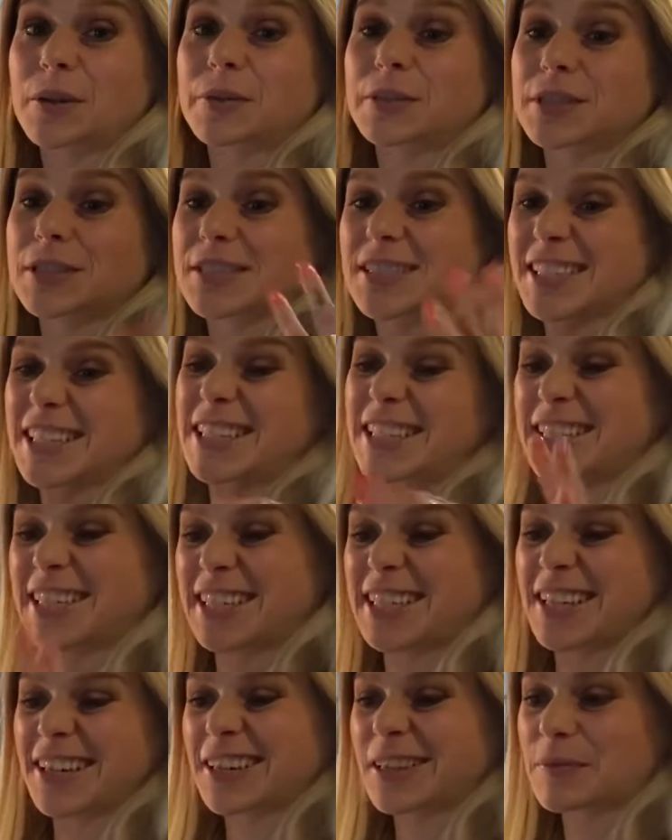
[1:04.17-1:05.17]
which is like
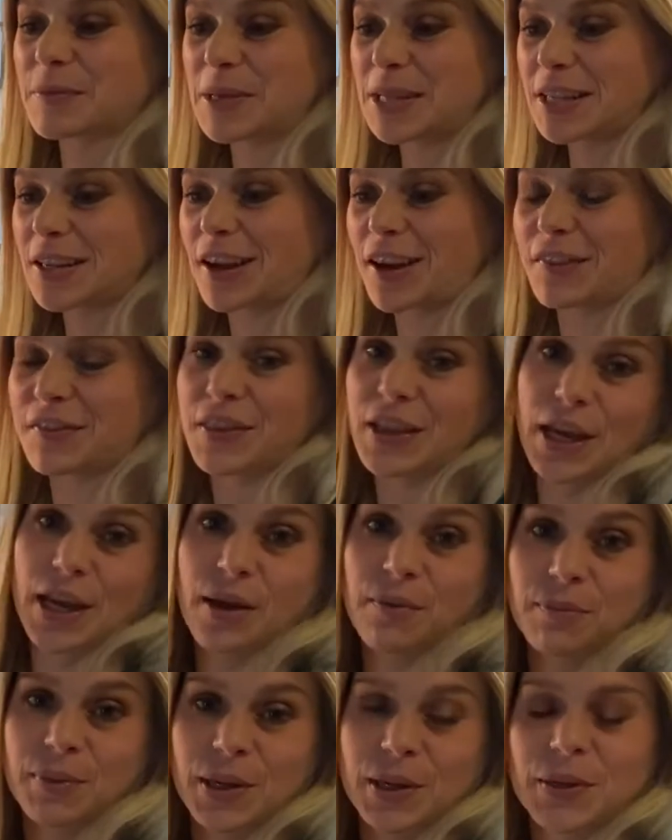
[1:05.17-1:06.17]
getting all the meat off the
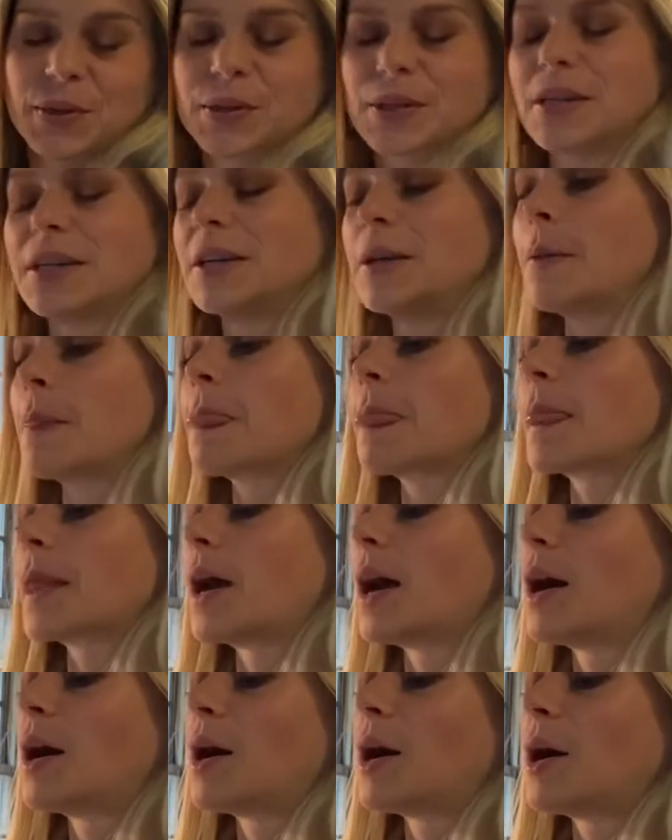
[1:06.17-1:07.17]
ham bone.
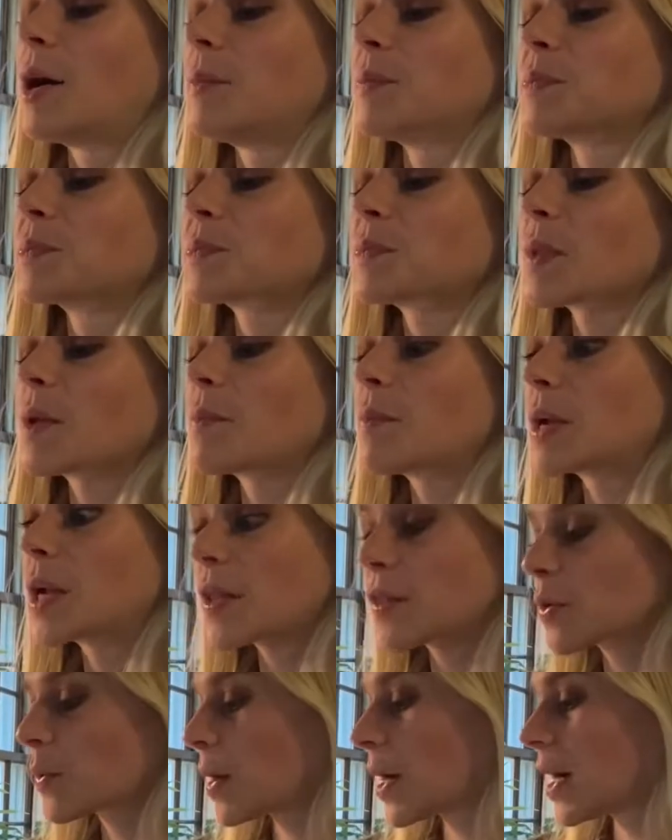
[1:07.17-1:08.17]
But
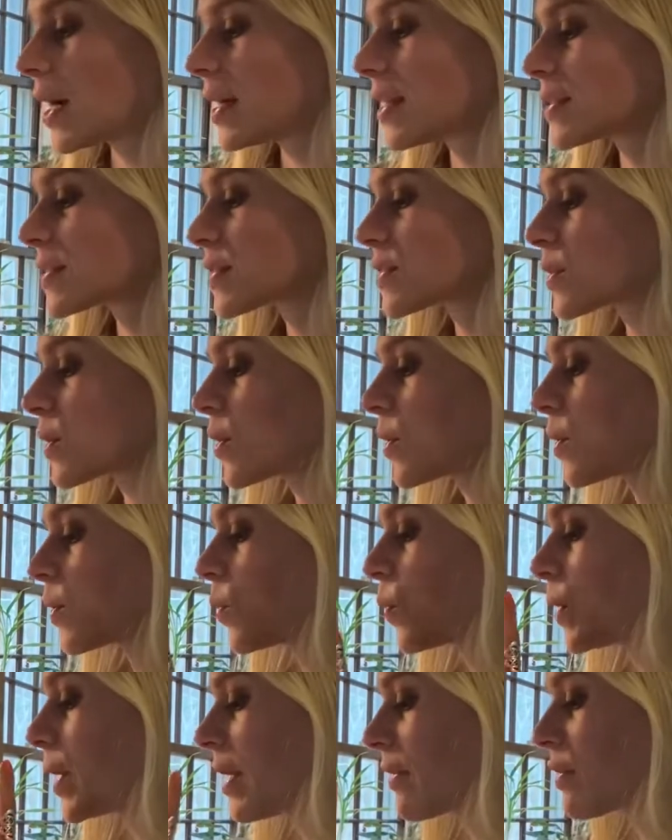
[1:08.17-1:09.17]
otherwise,
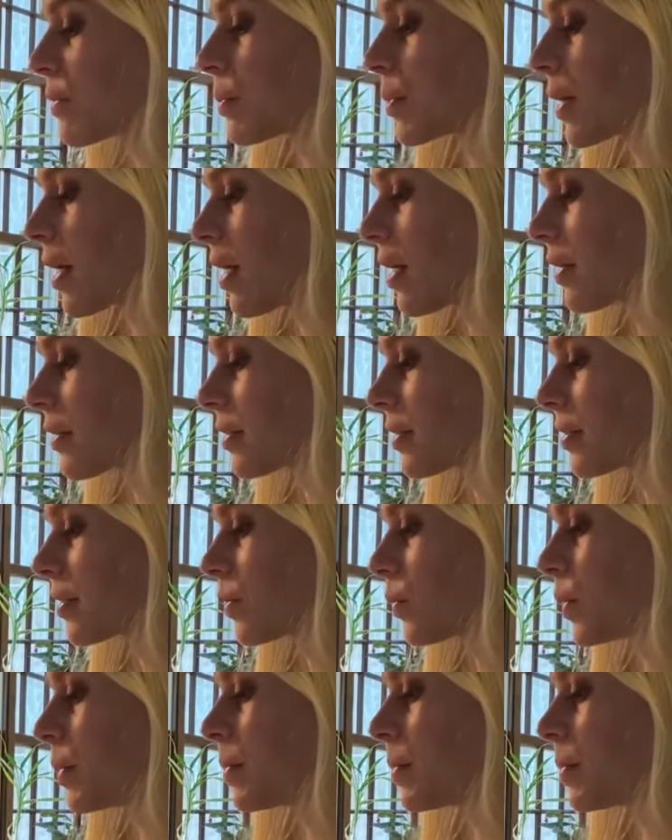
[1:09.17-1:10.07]
we have the broth. We